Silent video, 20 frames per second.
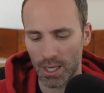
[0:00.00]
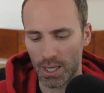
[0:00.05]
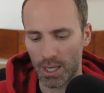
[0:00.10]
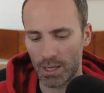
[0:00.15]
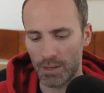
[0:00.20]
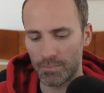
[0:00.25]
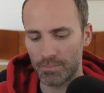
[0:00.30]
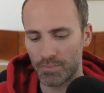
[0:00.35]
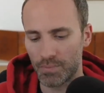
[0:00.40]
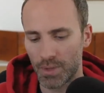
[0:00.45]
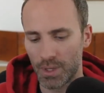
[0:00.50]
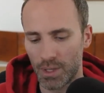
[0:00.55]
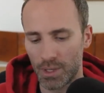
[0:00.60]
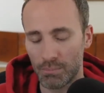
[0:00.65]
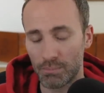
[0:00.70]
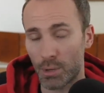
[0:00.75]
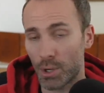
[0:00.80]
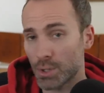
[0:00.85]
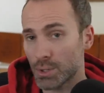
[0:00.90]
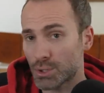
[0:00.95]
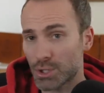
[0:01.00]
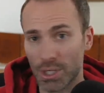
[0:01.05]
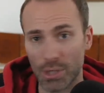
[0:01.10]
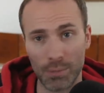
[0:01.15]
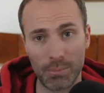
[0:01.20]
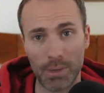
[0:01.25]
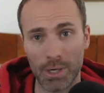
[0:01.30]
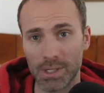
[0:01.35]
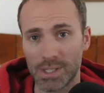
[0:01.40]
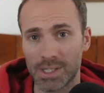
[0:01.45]
Um, borrow
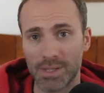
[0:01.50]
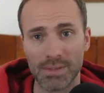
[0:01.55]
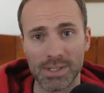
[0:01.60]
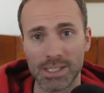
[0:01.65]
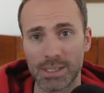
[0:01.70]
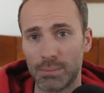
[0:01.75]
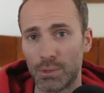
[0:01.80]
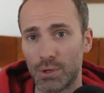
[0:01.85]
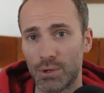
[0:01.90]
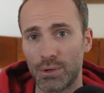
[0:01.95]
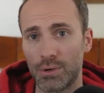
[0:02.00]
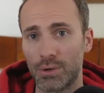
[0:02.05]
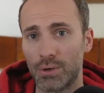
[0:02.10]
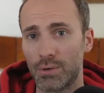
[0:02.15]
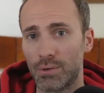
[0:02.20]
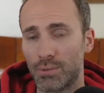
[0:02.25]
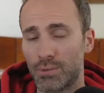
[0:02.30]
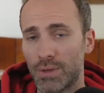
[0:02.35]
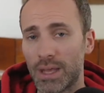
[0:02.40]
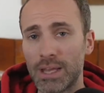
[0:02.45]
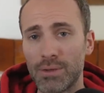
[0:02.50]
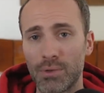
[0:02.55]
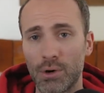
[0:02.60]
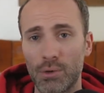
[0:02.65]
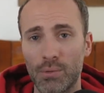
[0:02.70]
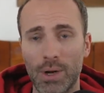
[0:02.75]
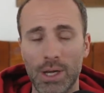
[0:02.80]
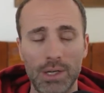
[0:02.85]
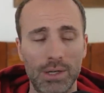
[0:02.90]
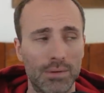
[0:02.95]
checker bugs have a similar
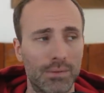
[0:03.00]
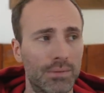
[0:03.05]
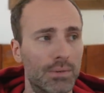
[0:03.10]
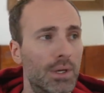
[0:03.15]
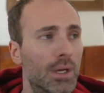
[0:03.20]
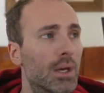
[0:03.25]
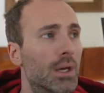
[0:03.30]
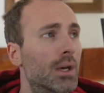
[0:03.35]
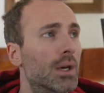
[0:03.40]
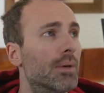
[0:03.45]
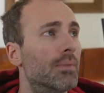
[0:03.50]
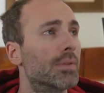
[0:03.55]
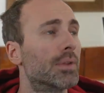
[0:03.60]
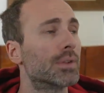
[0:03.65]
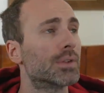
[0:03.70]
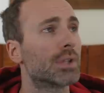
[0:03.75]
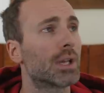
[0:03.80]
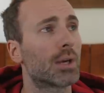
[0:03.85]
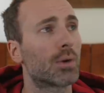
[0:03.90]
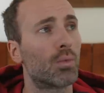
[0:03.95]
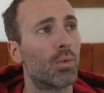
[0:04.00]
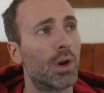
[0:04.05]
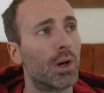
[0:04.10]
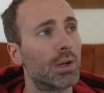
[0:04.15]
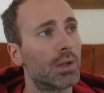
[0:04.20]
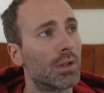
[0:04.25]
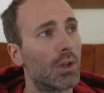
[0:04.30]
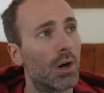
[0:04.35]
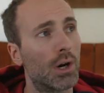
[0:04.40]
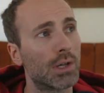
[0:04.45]
flavor, right? Of there's like
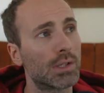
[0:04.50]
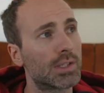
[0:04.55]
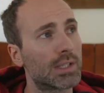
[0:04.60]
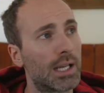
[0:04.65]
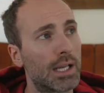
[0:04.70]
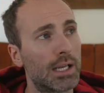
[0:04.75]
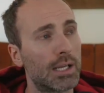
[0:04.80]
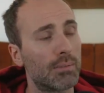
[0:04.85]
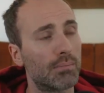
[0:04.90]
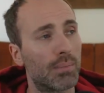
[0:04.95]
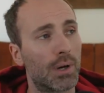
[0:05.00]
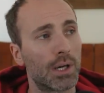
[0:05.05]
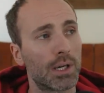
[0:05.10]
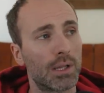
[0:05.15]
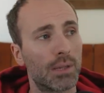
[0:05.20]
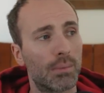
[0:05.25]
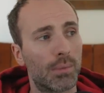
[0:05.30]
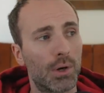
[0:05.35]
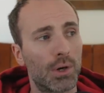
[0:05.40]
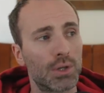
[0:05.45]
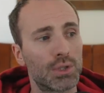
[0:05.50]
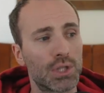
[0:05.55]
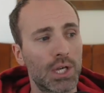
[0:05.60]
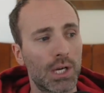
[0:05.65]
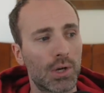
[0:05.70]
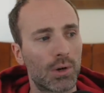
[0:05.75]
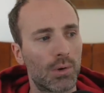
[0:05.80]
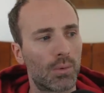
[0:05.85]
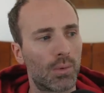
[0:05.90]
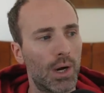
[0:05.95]
one long-standing bug in the borrow
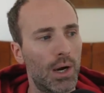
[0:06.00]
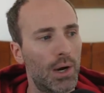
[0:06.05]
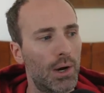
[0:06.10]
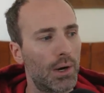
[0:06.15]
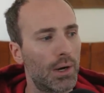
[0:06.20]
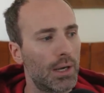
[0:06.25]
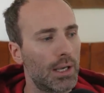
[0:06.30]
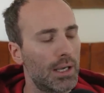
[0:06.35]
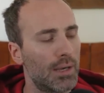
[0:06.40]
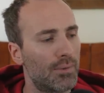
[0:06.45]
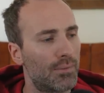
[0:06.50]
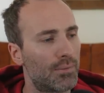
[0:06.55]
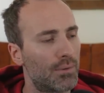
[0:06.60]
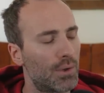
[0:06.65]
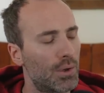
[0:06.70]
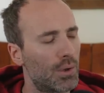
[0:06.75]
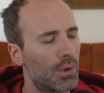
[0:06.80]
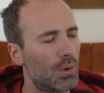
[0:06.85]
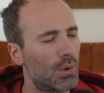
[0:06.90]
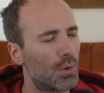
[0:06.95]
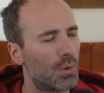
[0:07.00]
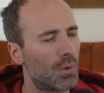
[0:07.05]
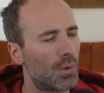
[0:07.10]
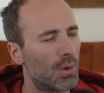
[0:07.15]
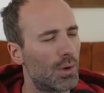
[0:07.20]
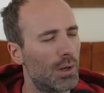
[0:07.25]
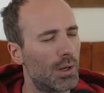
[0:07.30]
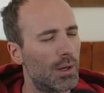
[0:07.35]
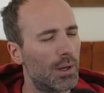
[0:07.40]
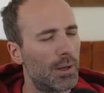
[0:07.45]
checker where if
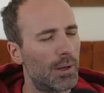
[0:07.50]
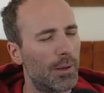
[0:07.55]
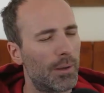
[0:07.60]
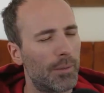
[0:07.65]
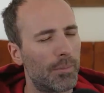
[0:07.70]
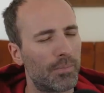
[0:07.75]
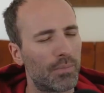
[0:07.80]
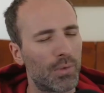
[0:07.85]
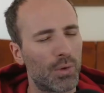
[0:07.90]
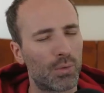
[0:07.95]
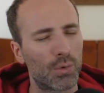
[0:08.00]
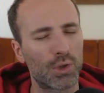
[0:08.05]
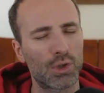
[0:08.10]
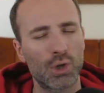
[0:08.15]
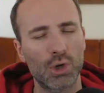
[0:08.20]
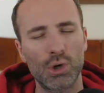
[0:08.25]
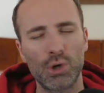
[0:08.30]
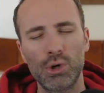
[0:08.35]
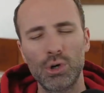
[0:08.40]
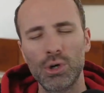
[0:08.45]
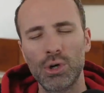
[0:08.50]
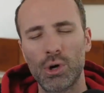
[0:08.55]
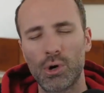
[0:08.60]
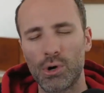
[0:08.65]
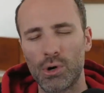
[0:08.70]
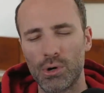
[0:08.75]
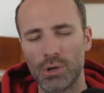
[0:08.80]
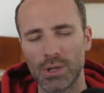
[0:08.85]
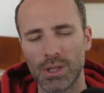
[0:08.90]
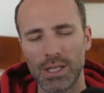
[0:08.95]
you return
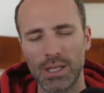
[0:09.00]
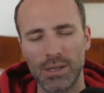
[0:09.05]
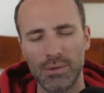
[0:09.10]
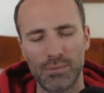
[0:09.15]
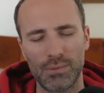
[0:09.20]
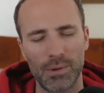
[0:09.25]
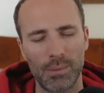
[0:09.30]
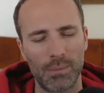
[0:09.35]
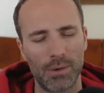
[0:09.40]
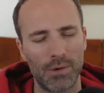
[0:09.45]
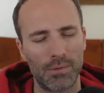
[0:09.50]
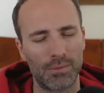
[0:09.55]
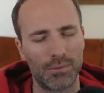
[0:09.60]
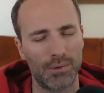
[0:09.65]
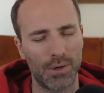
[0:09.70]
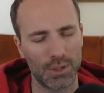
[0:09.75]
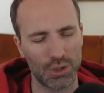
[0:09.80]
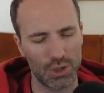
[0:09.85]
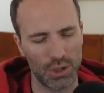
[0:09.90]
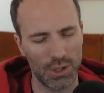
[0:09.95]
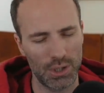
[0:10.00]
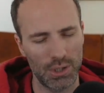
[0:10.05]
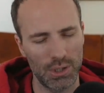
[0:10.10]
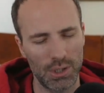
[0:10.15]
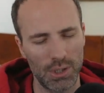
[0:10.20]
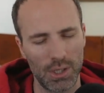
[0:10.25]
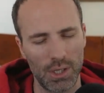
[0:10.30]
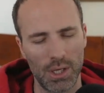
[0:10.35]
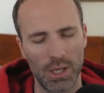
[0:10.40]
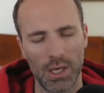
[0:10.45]
early from a
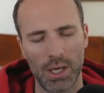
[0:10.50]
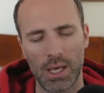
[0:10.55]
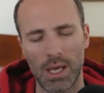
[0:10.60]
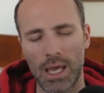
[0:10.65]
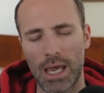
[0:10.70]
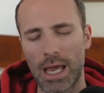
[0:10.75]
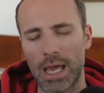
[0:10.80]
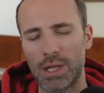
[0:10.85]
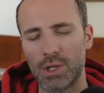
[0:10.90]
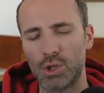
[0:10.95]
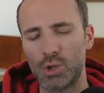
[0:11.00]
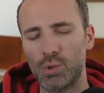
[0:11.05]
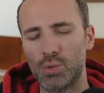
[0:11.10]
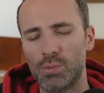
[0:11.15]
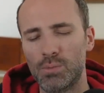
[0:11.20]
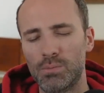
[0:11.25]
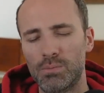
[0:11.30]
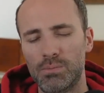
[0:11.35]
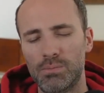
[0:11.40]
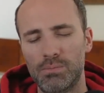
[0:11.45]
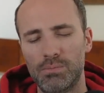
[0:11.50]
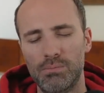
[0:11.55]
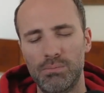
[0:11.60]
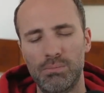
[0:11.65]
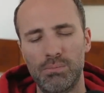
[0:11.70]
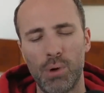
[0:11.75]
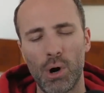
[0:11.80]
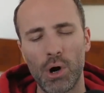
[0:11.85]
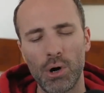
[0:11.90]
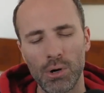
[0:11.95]
function and you
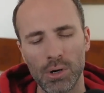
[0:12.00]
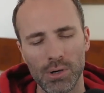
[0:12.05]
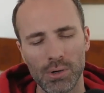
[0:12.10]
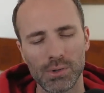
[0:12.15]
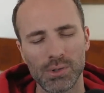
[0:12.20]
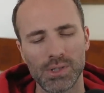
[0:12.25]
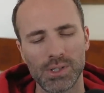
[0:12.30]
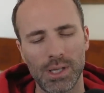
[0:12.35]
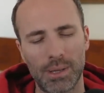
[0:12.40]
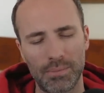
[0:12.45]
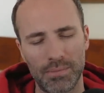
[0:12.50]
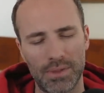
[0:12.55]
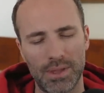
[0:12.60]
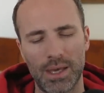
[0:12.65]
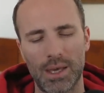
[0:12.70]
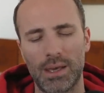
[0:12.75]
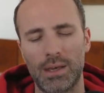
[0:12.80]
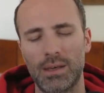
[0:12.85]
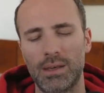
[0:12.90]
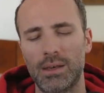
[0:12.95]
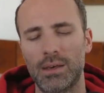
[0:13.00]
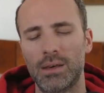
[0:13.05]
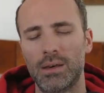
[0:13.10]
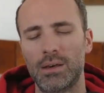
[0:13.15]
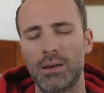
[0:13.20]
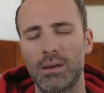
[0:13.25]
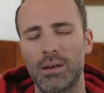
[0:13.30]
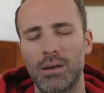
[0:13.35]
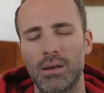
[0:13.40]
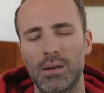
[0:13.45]
borrow something
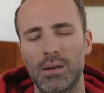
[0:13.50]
